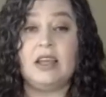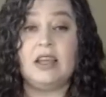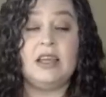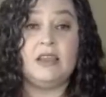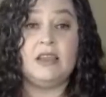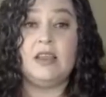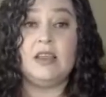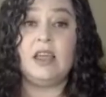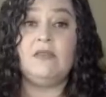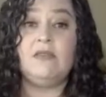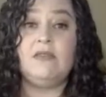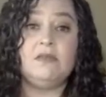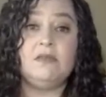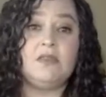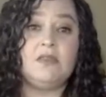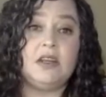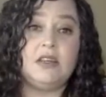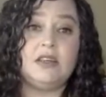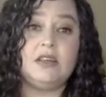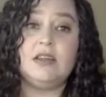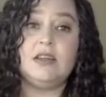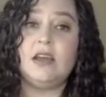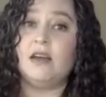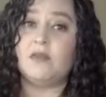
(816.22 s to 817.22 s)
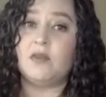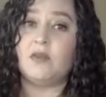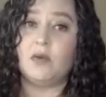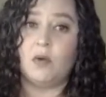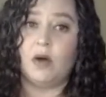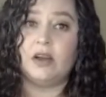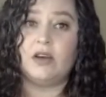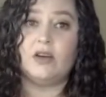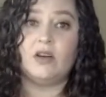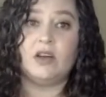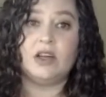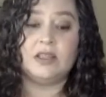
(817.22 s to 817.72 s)
even if I didn't have a
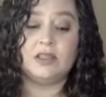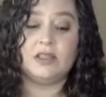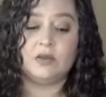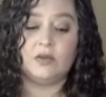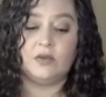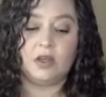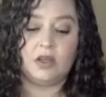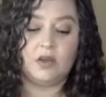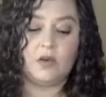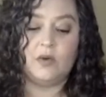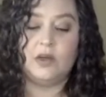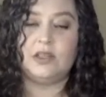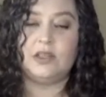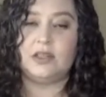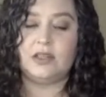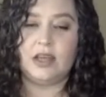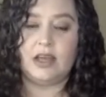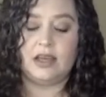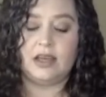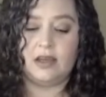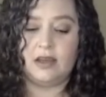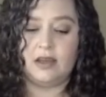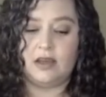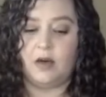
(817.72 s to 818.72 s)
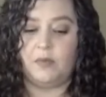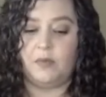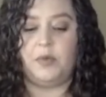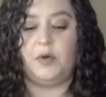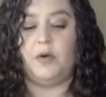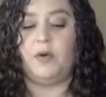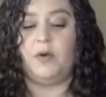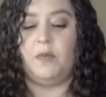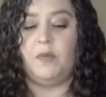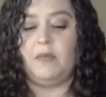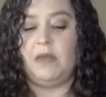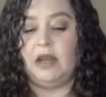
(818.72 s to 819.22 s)
winder, it's only going to take a
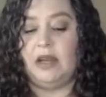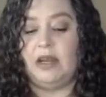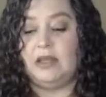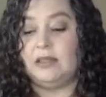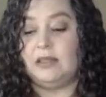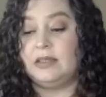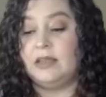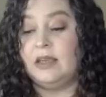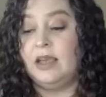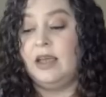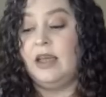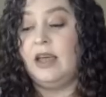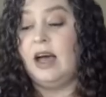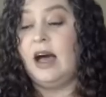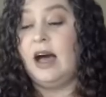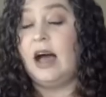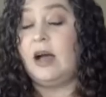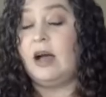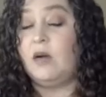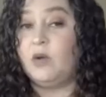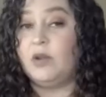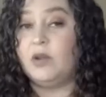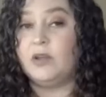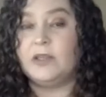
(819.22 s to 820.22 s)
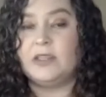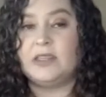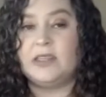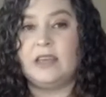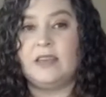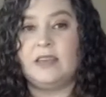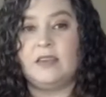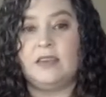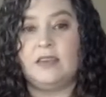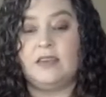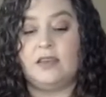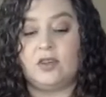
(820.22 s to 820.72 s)
couple minutes. I will say
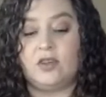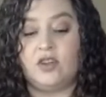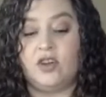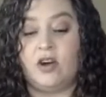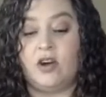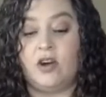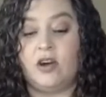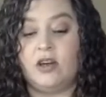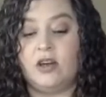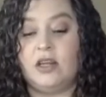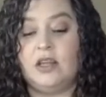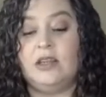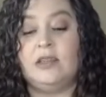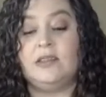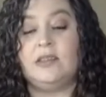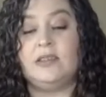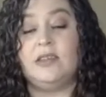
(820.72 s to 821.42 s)
that this yarn is